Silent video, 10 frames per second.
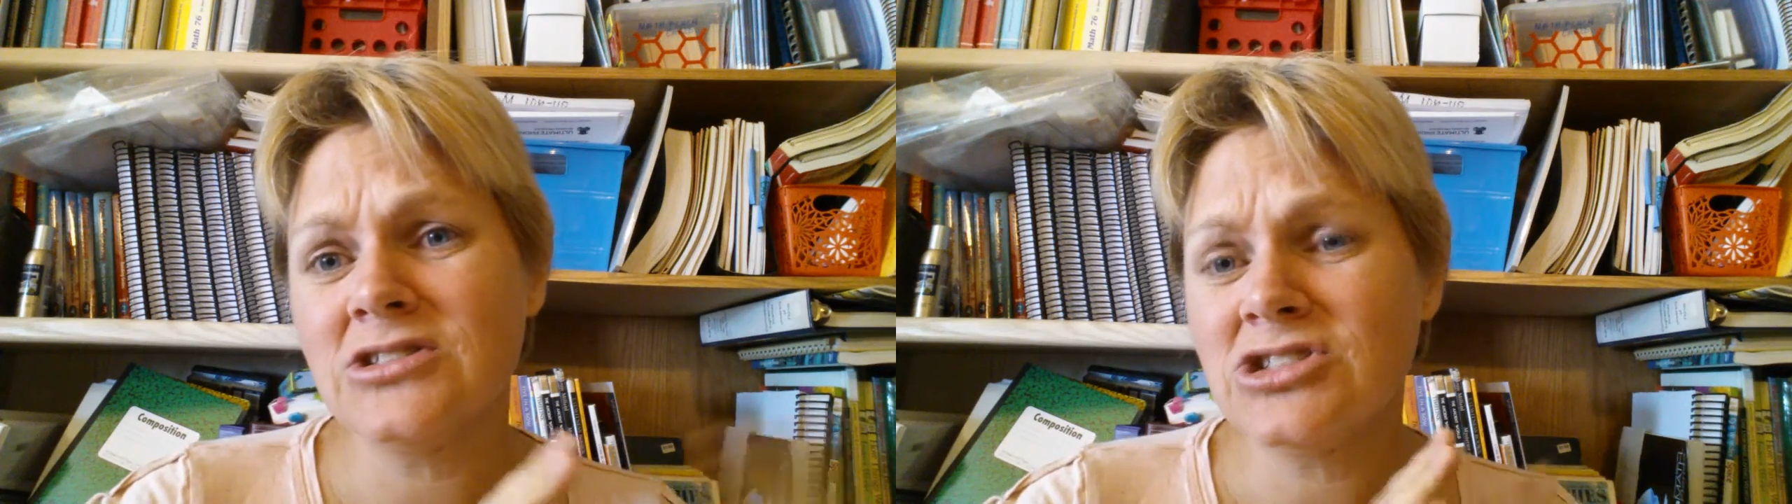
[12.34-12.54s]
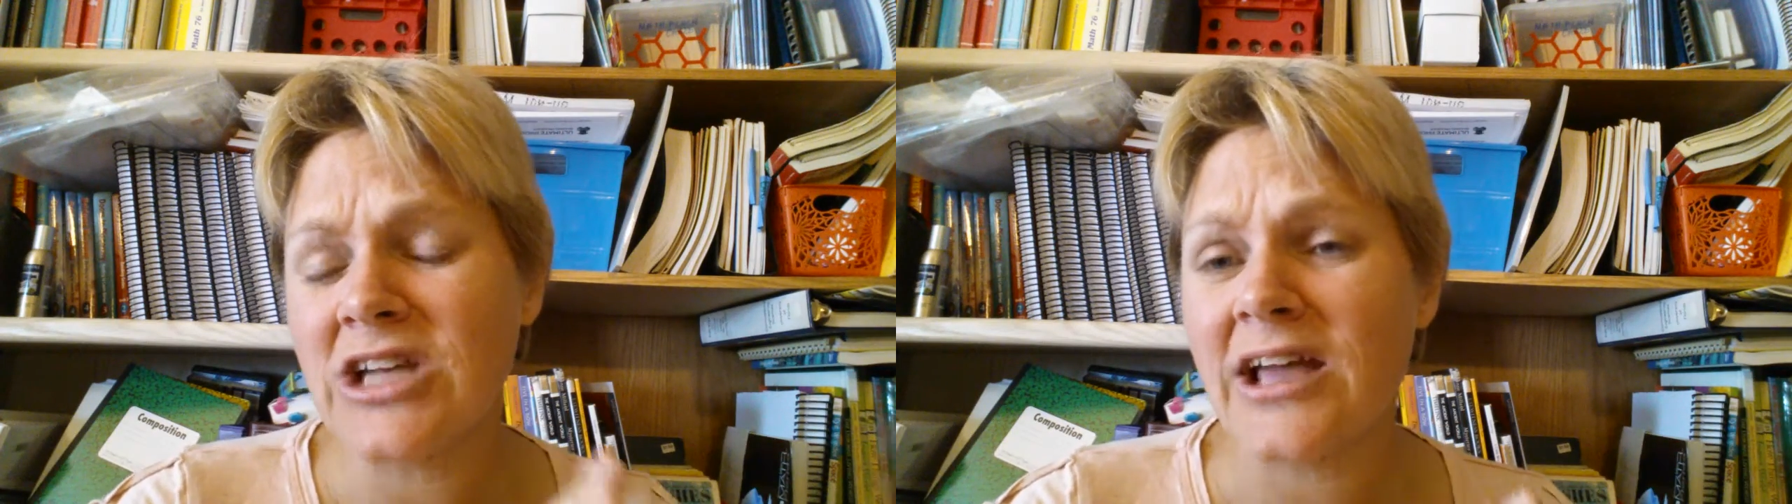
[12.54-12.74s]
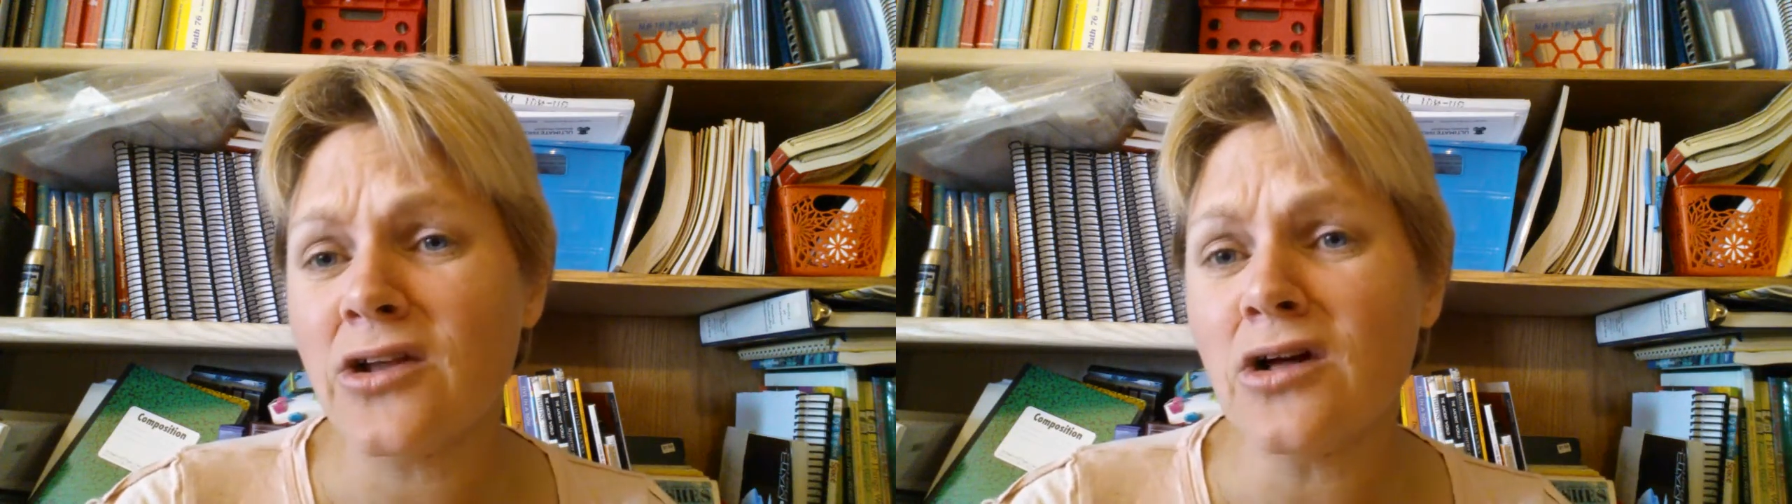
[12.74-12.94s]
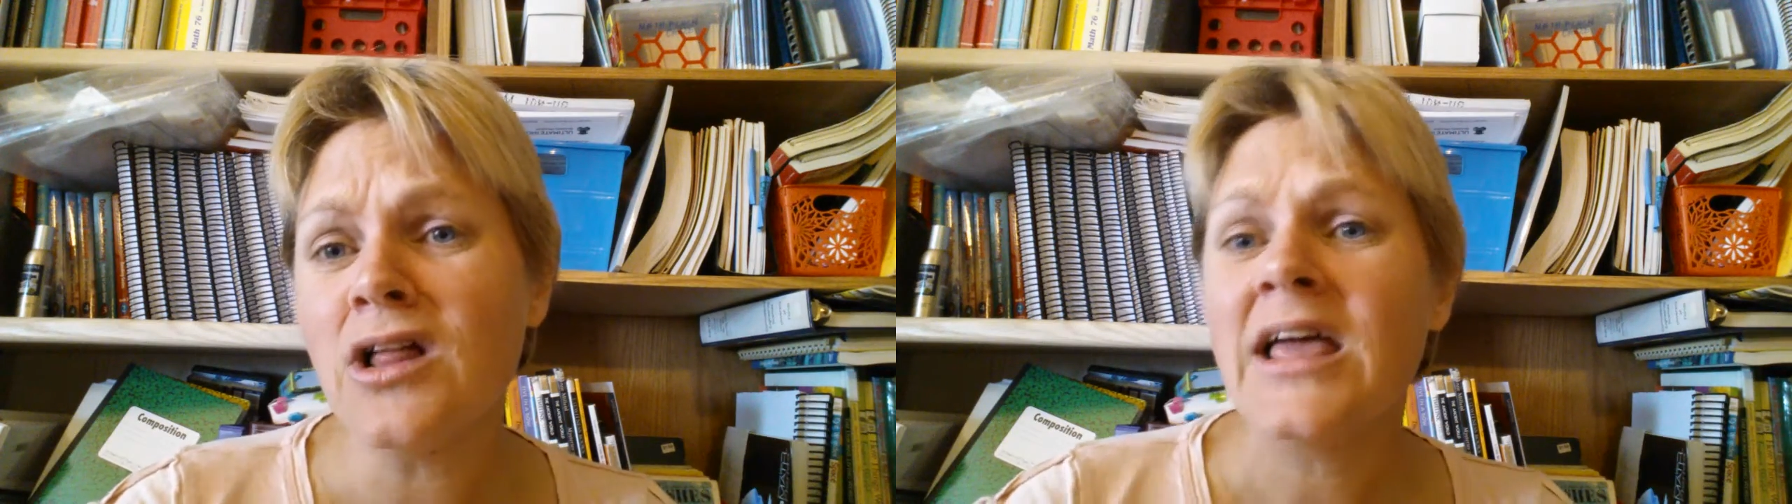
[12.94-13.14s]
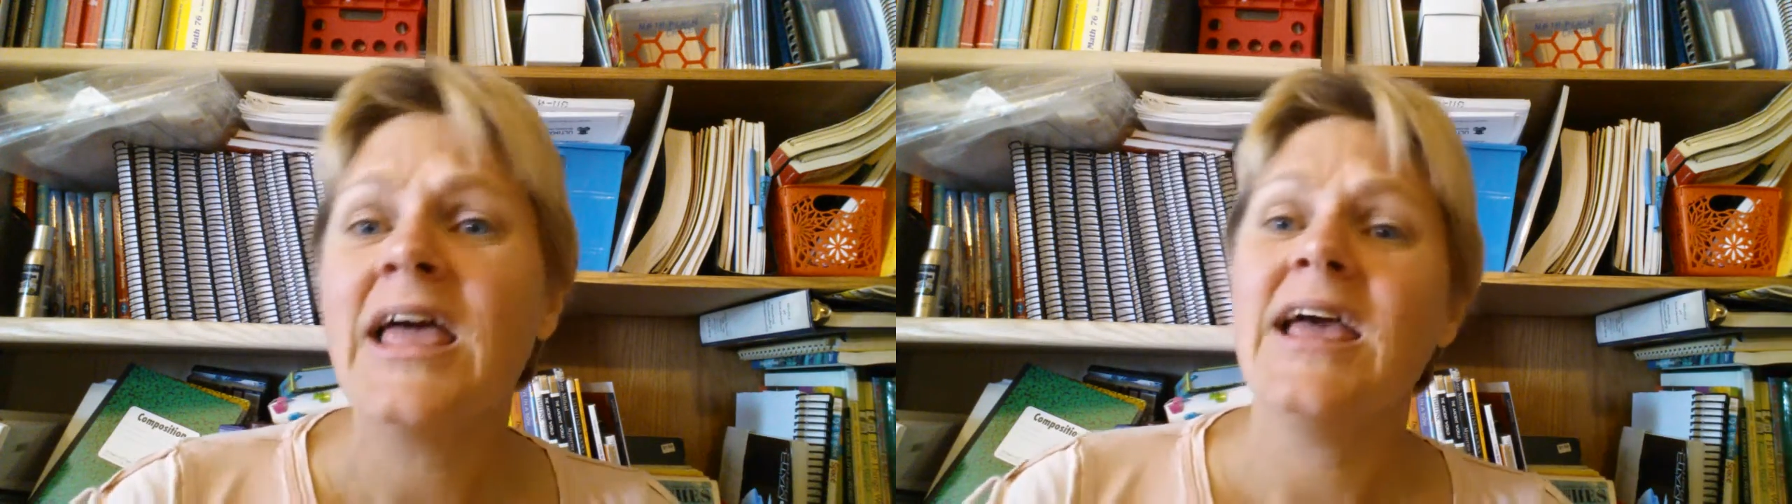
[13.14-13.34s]
channel
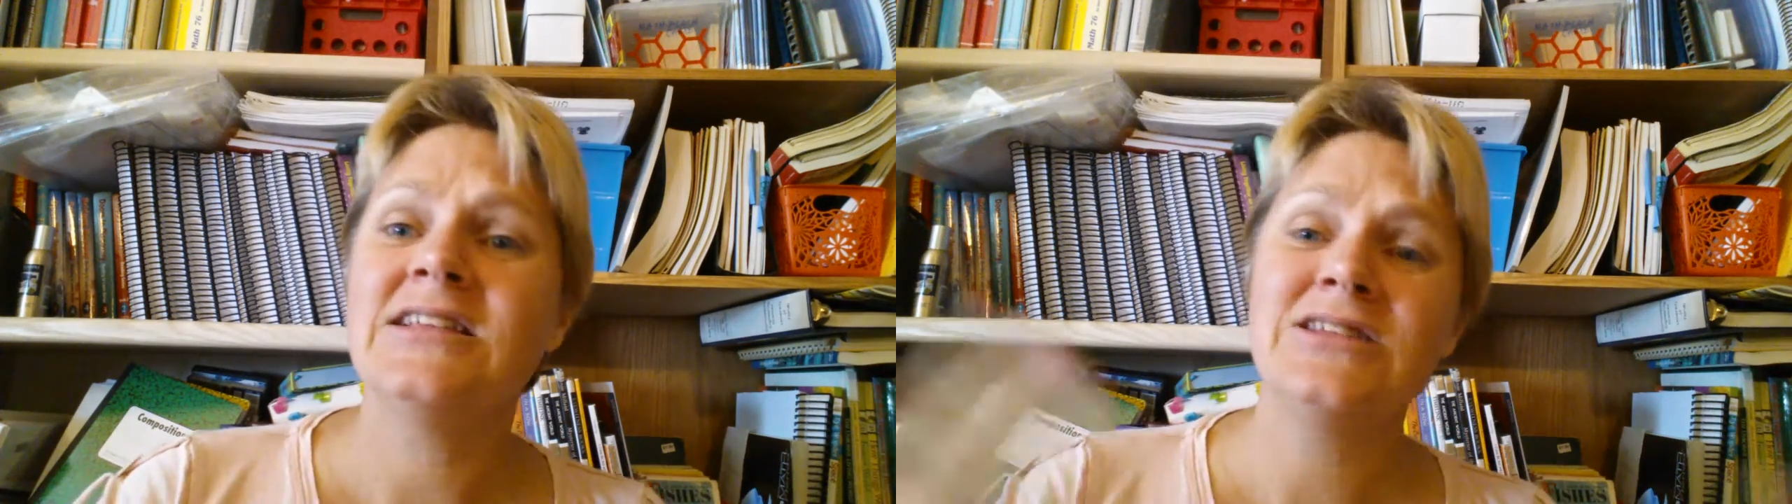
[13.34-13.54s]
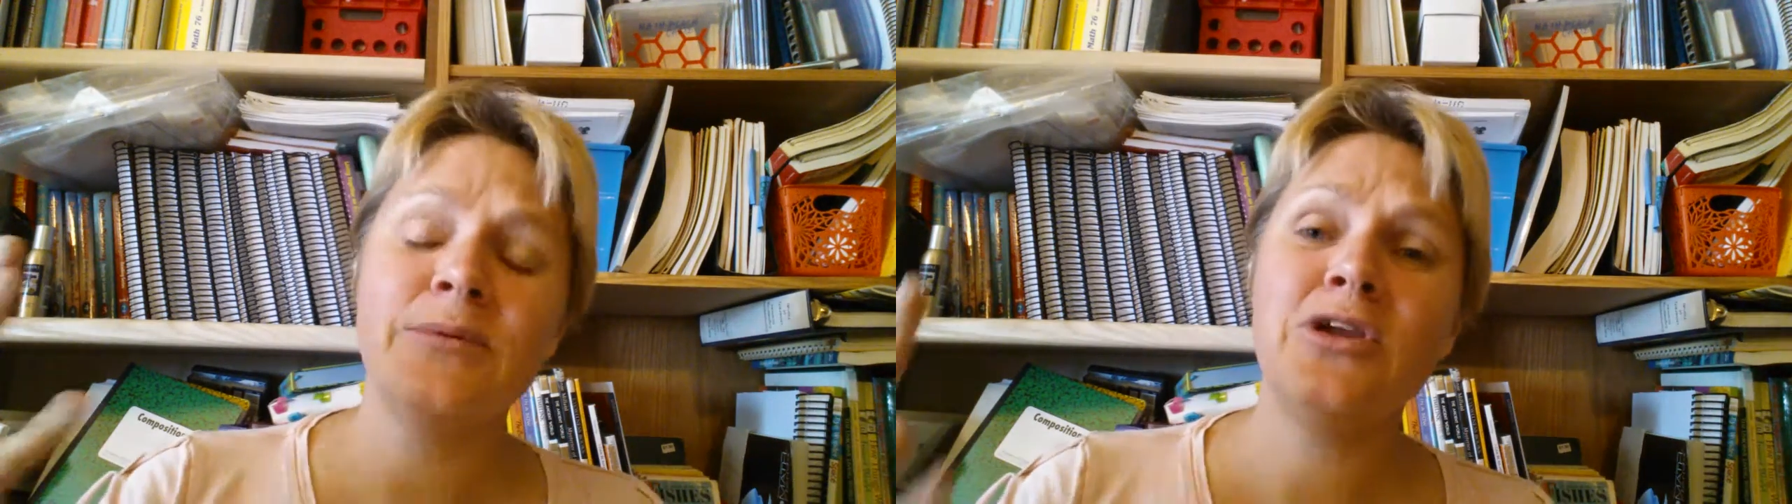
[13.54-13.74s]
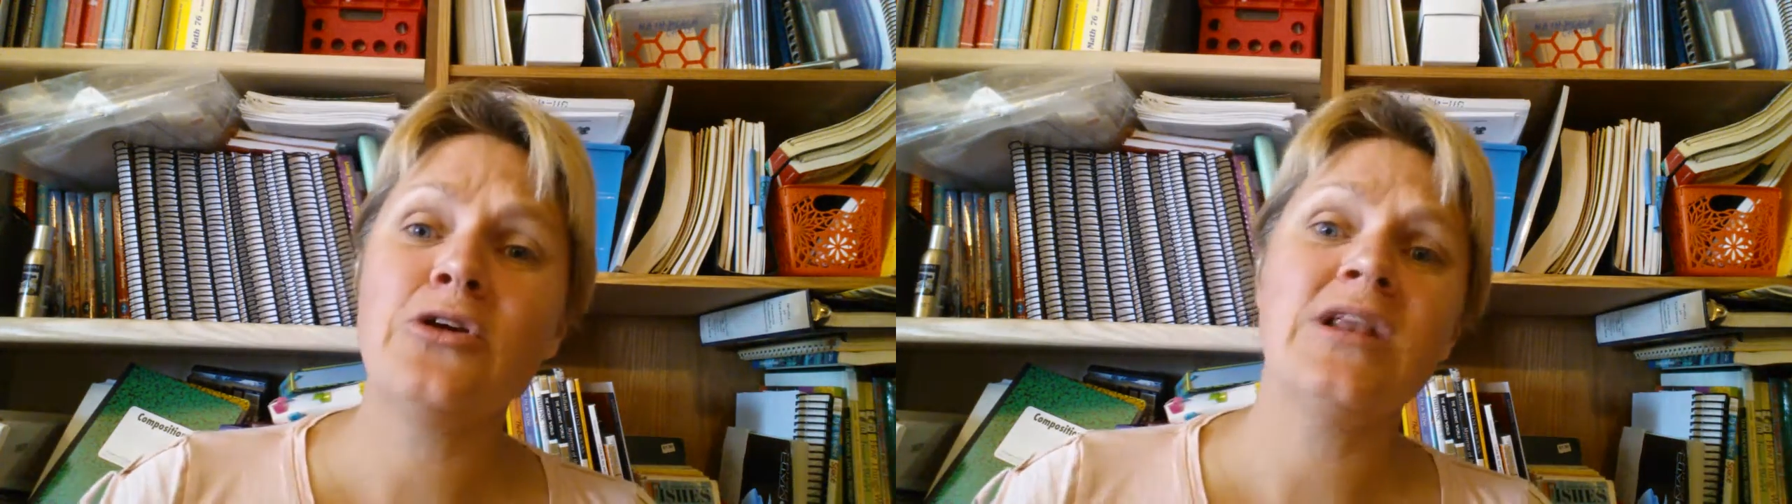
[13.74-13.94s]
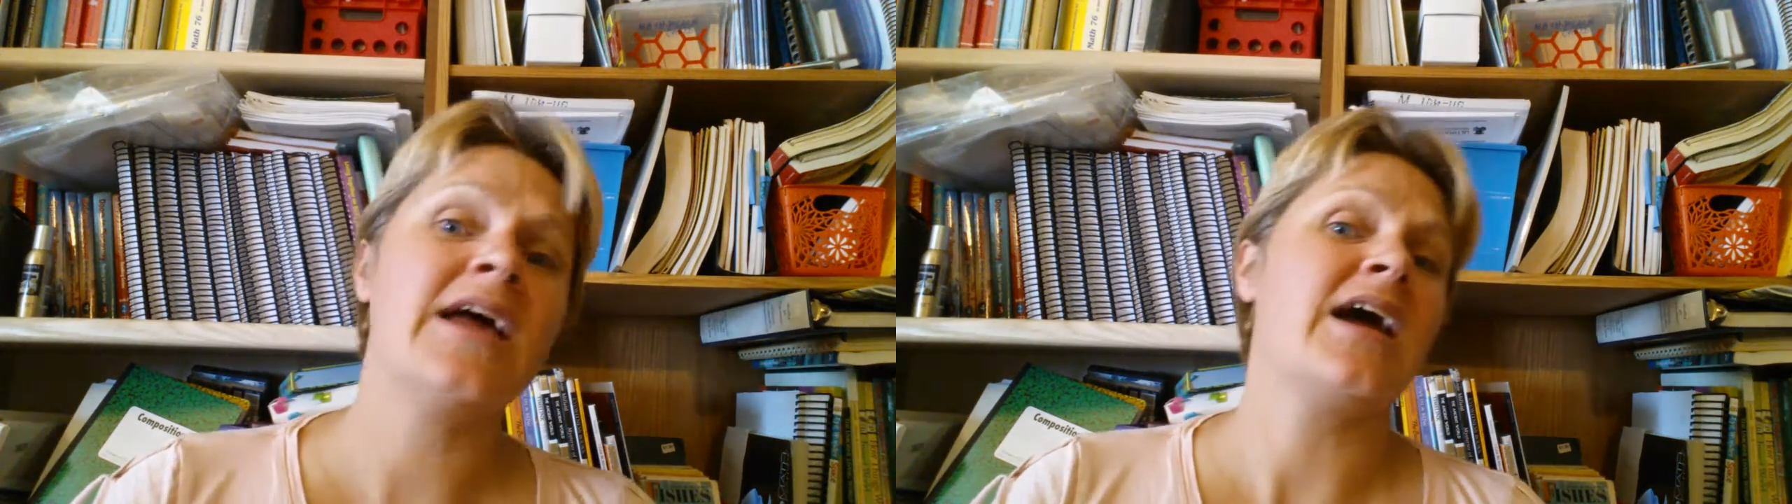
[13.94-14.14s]
and some of you are like,